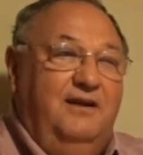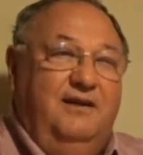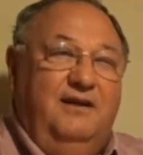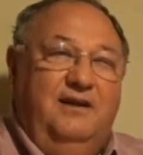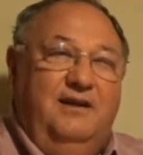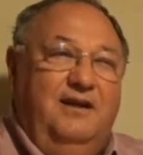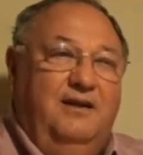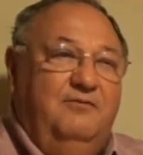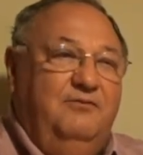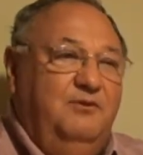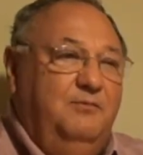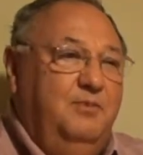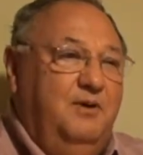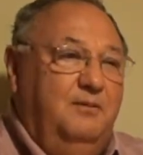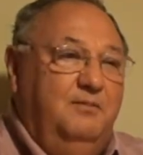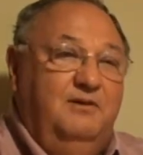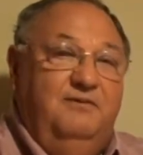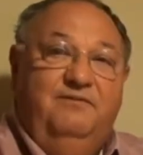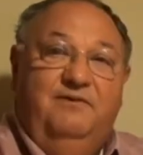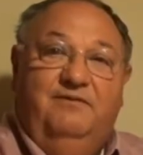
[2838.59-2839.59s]
I did that for
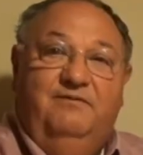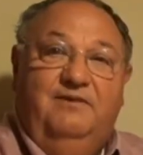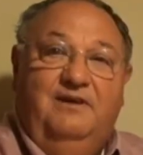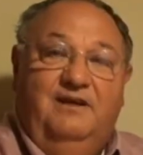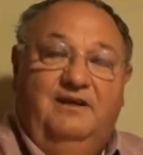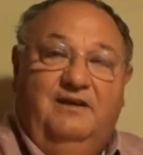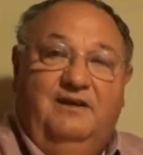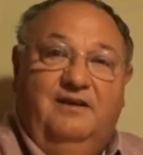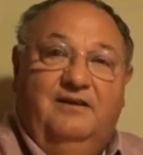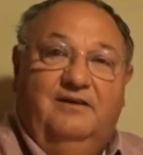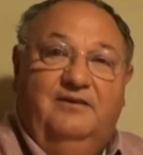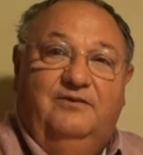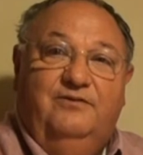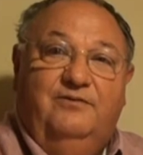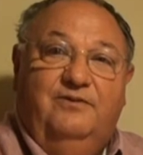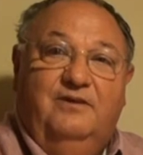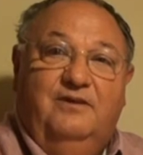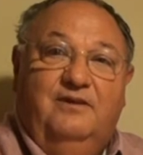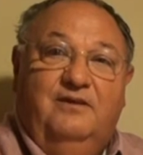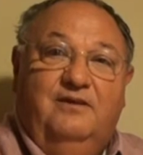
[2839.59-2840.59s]
probably 15 years
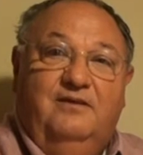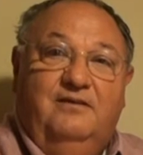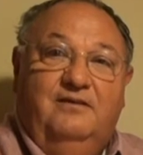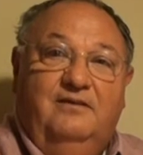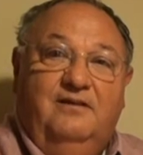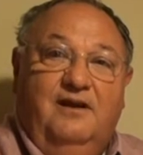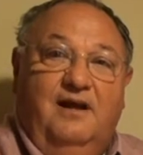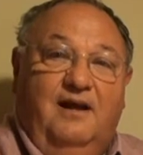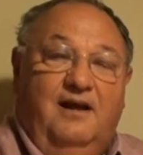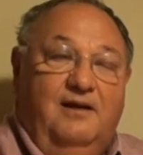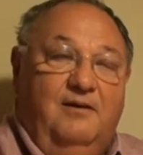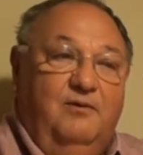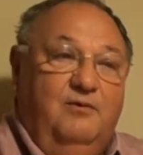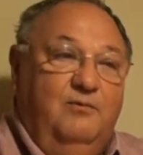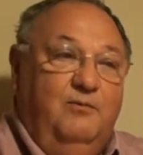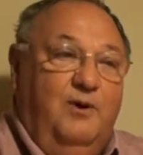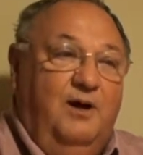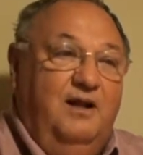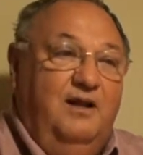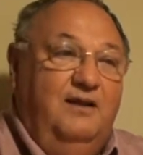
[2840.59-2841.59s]
for the uh,
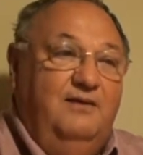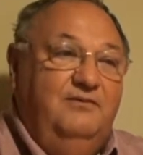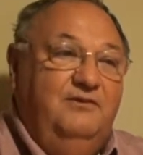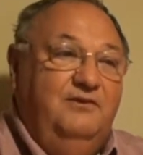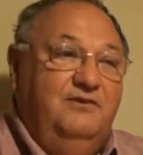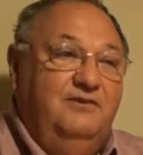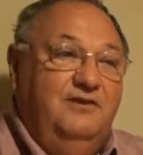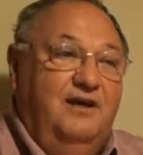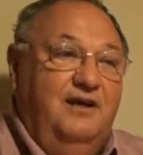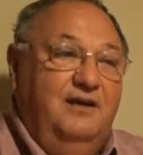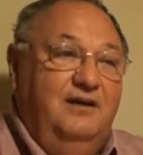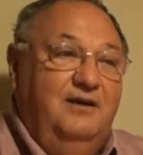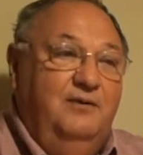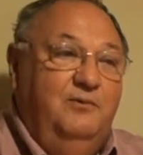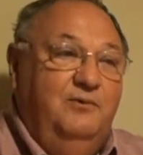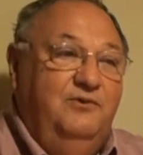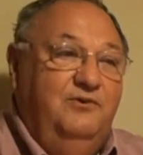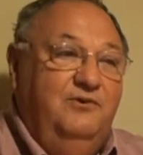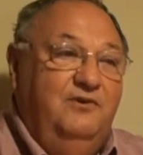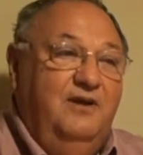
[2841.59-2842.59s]
Wildlife Society
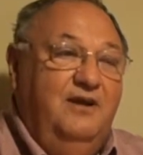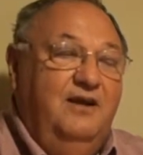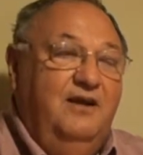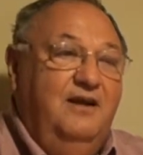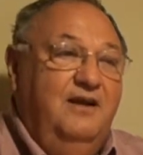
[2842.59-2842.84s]
was